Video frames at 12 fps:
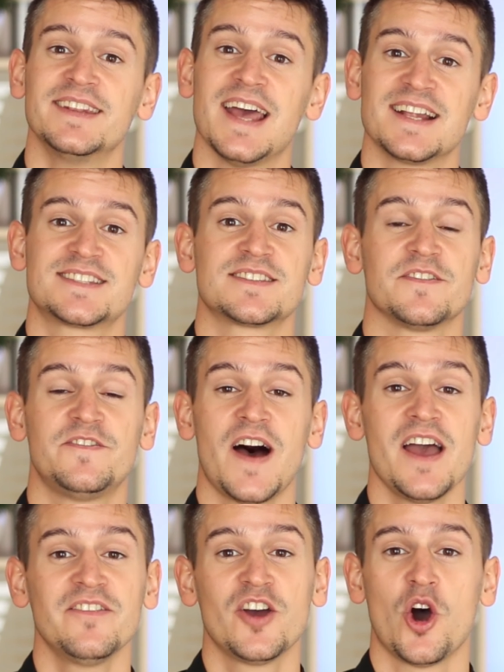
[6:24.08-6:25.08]
That's
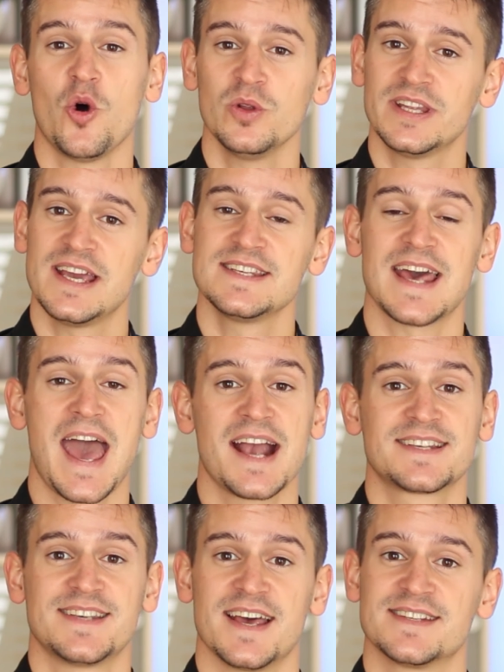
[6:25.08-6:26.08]
5 whole days
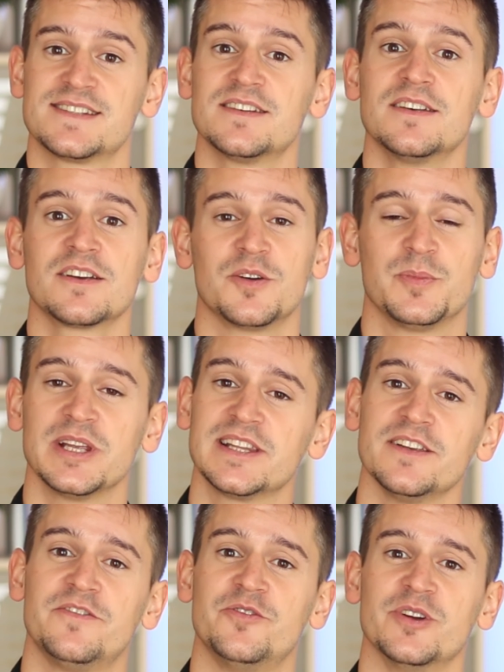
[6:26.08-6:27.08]
access,
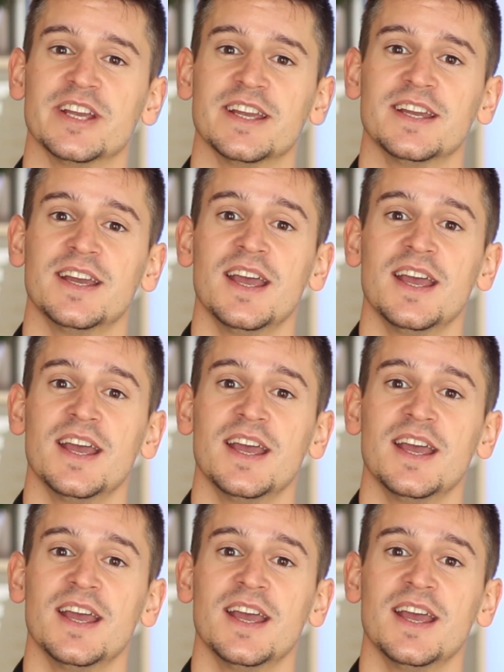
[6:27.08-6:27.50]
completely free.